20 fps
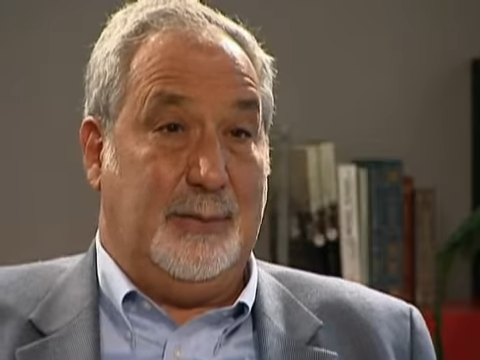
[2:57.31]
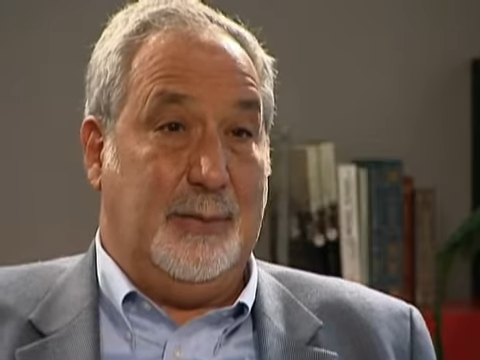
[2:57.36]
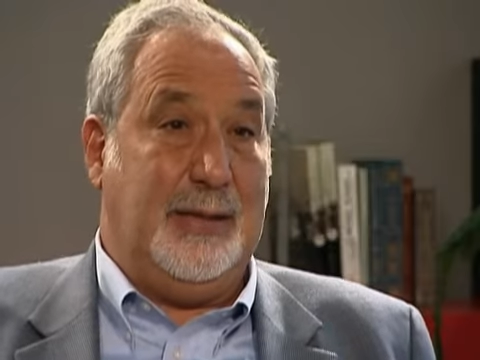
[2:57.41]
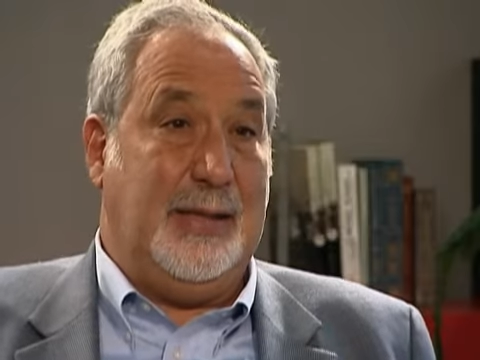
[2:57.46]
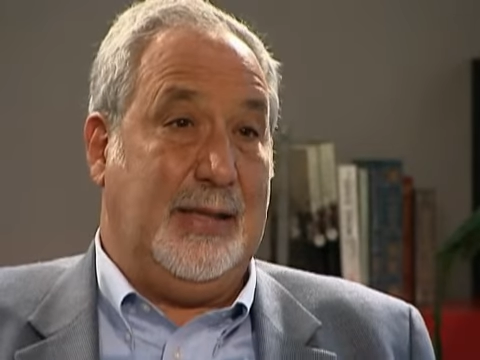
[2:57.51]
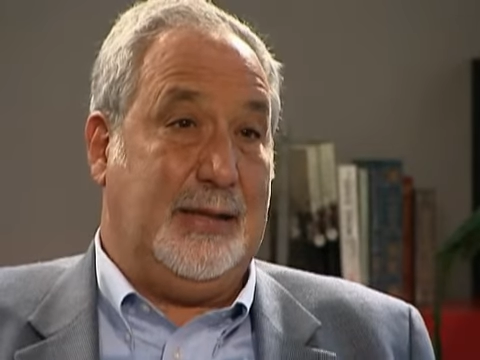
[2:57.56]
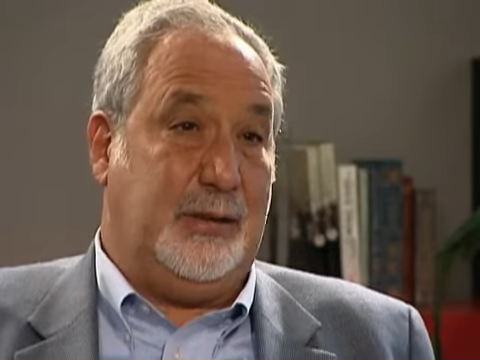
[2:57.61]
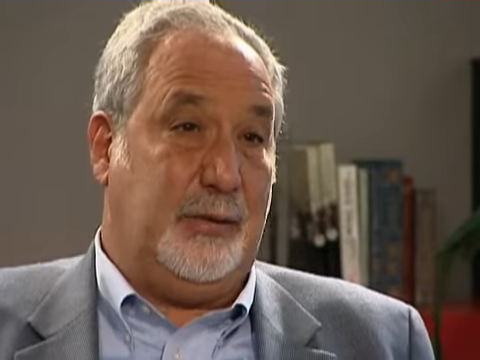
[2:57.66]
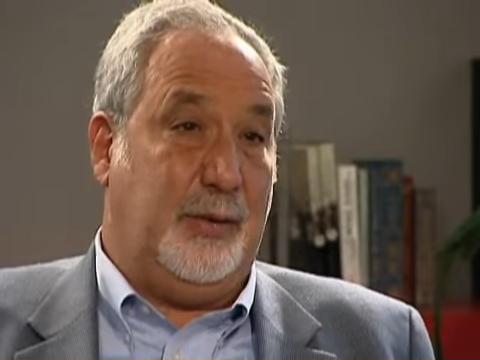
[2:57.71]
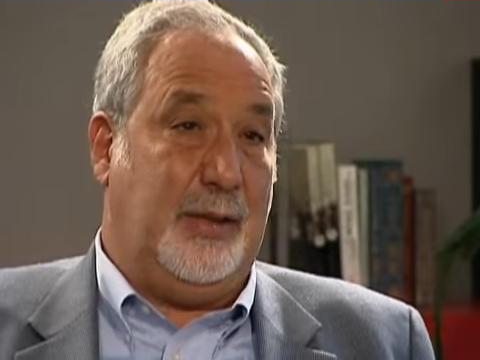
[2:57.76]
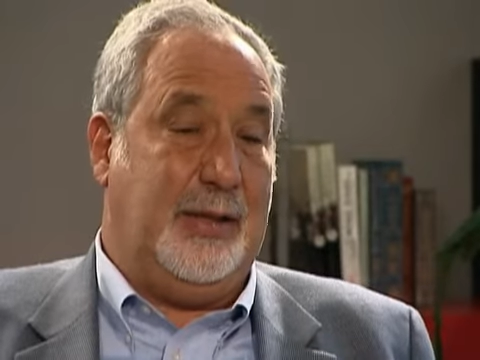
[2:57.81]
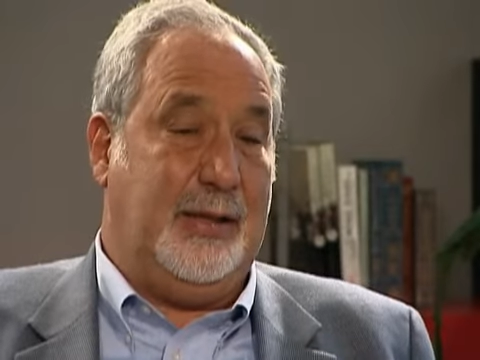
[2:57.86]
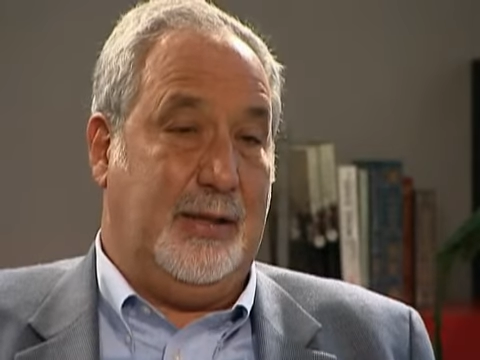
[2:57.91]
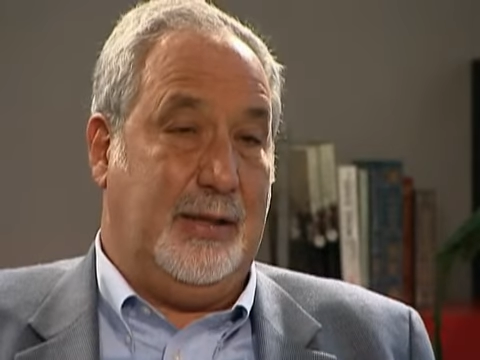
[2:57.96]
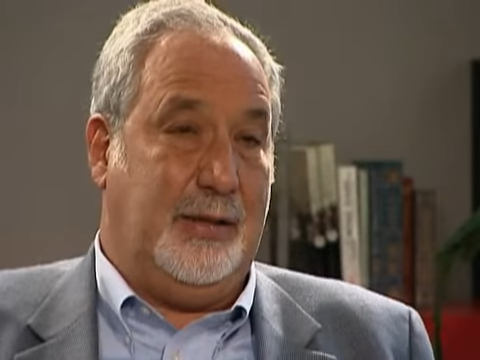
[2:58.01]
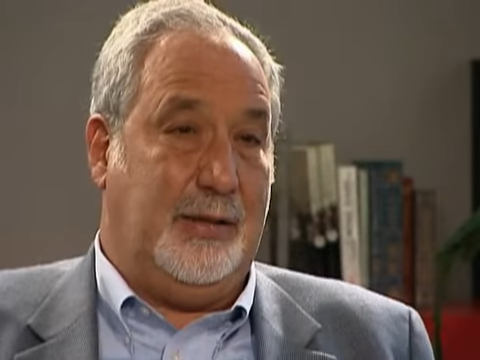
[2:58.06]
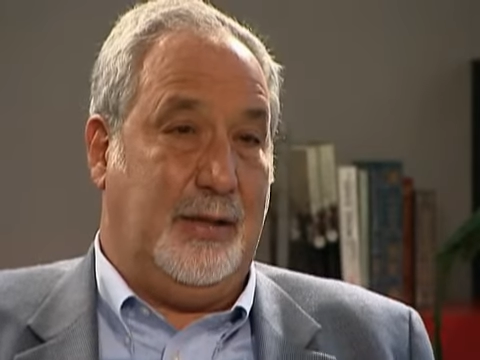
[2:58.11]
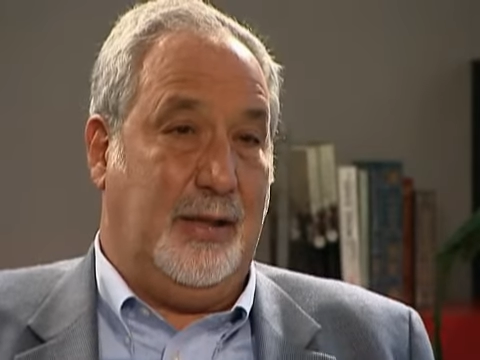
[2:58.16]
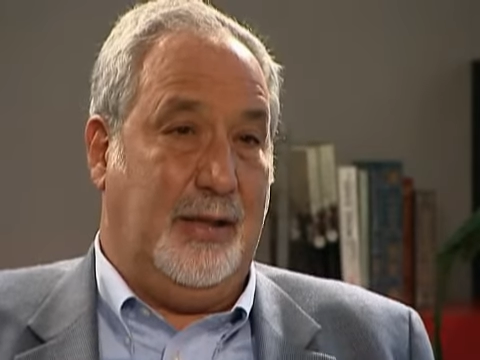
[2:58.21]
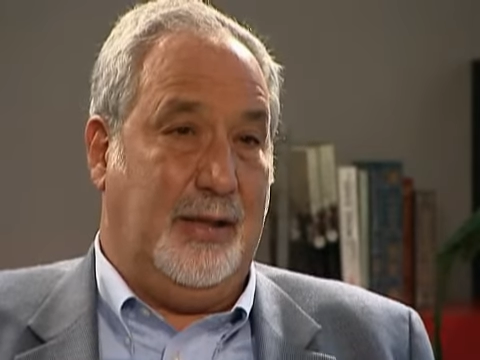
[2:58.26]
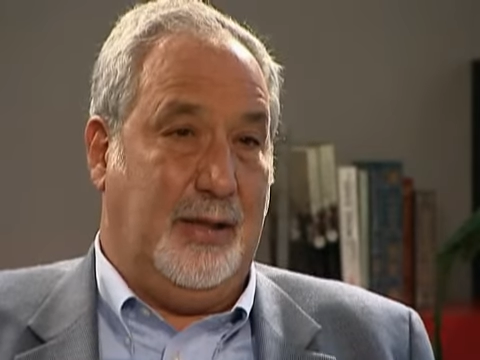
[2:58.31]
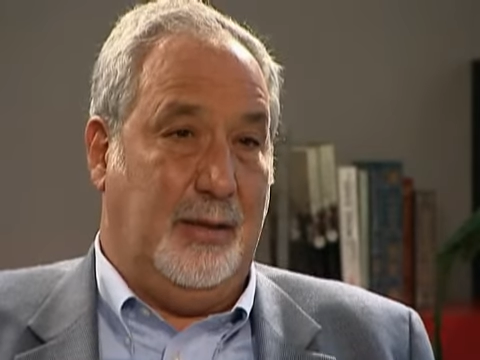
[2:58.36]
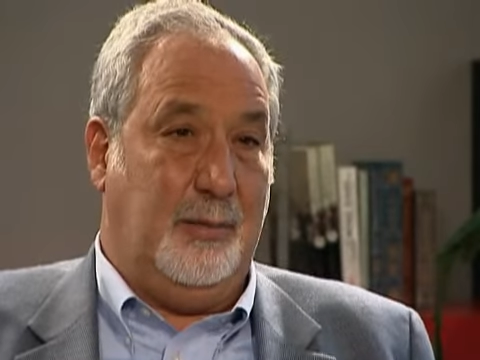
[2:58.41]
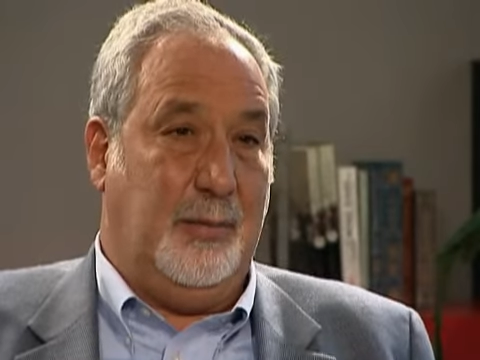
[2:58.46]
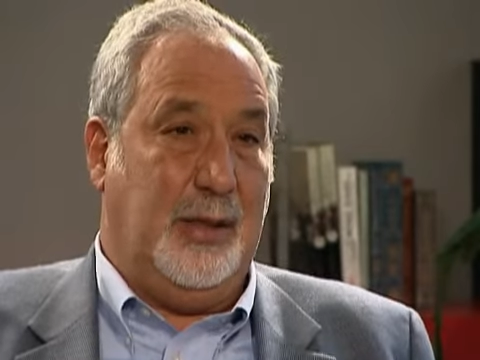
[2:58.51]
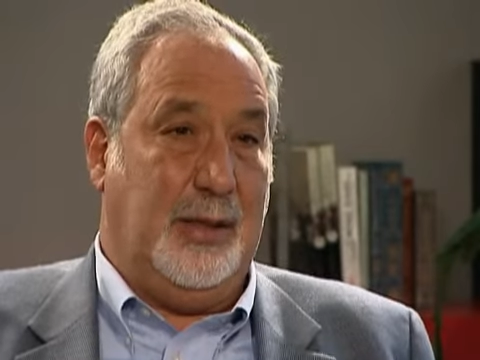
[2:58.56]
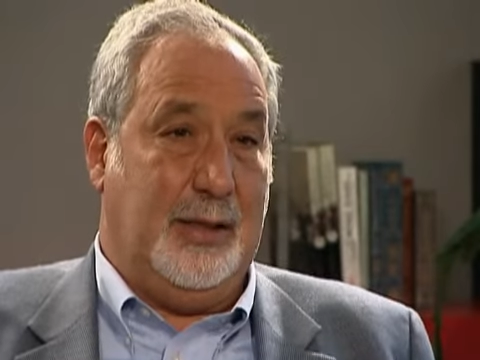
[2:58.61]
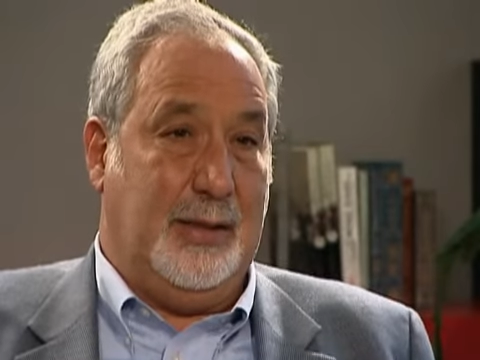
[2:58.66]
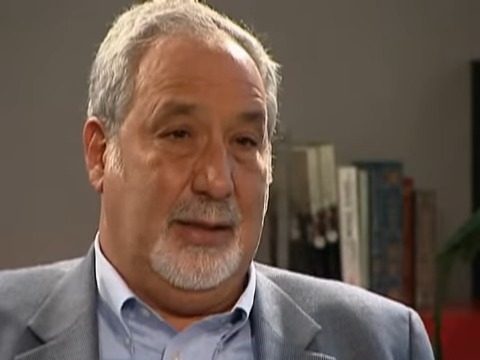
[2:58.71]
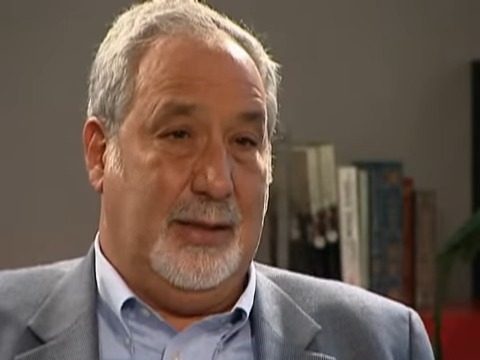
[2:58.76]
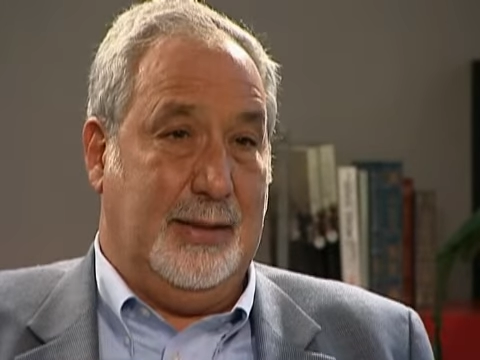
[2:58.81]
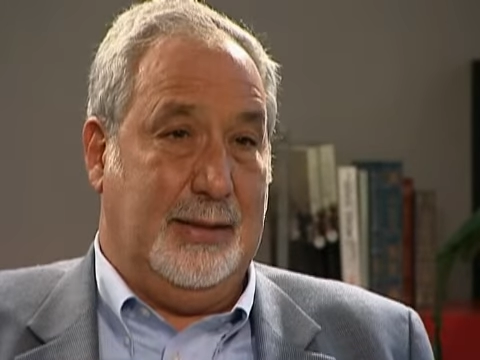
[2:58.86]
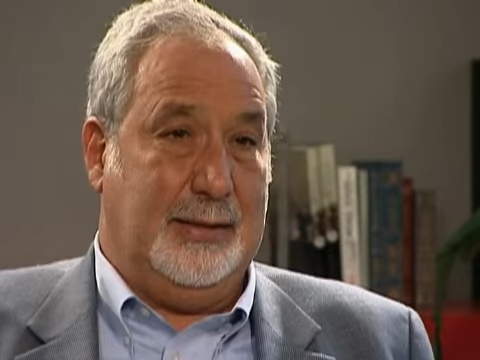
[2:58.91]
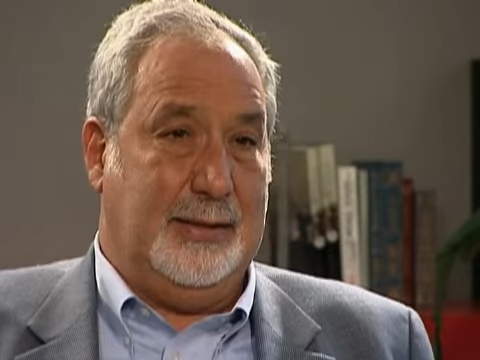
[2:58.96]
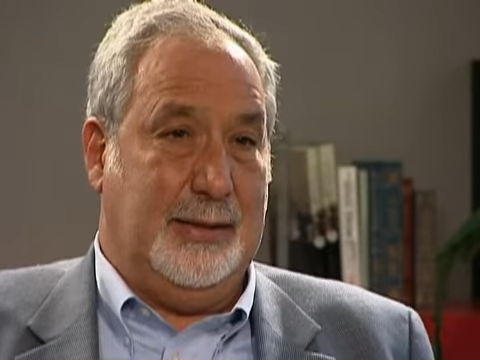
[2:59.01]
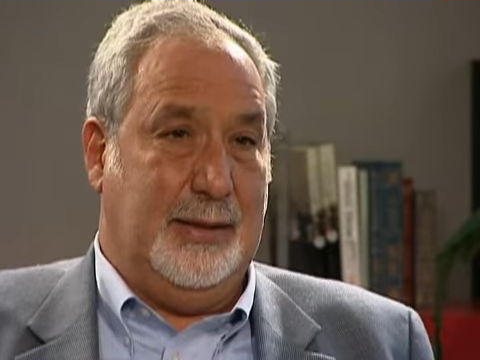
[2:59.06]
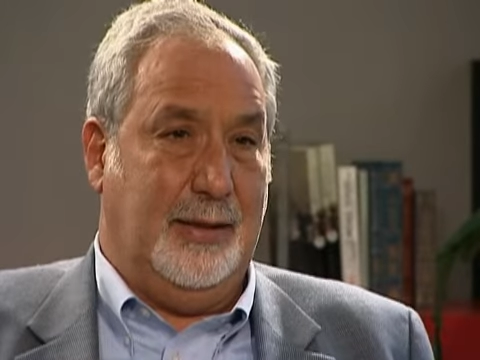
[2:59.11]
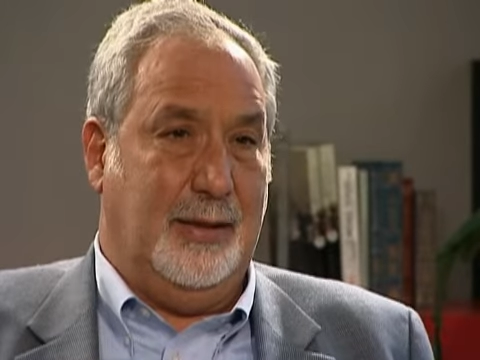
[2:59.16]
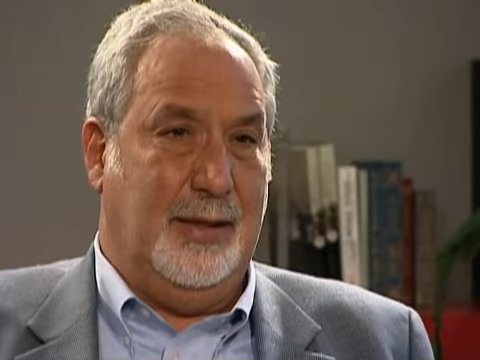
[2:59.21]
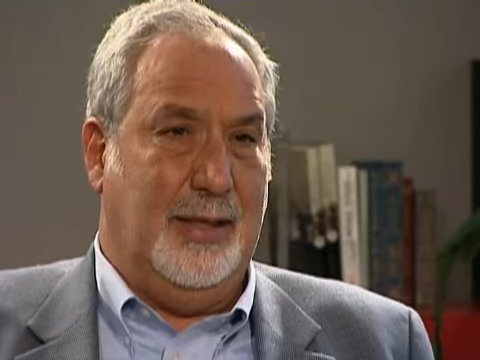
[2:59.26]
but that's really the target market this
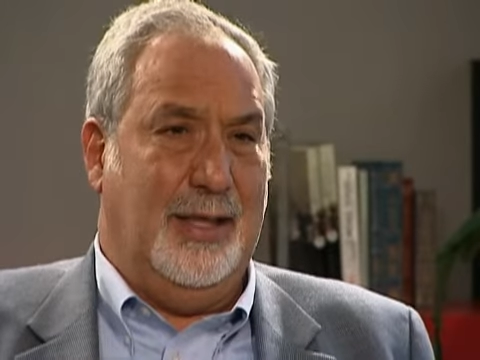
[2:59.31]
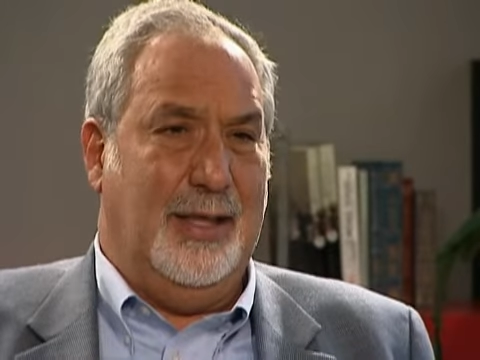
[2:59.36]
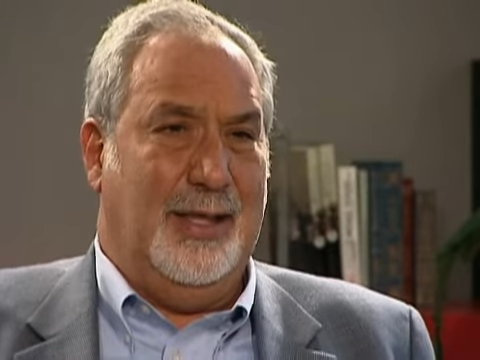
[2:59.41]
year.